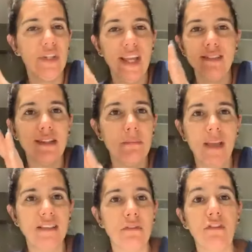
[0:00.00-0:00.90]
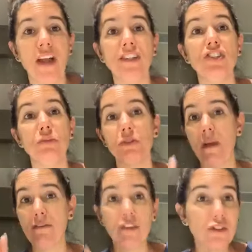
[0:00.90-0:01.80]
Leanne's an amazing friend, and she was
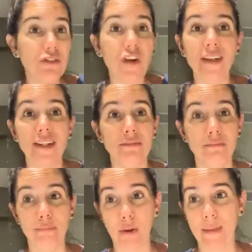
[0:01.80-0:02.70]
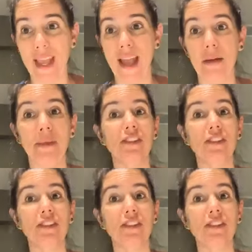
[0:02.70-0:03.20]
my first friend in Birmingham,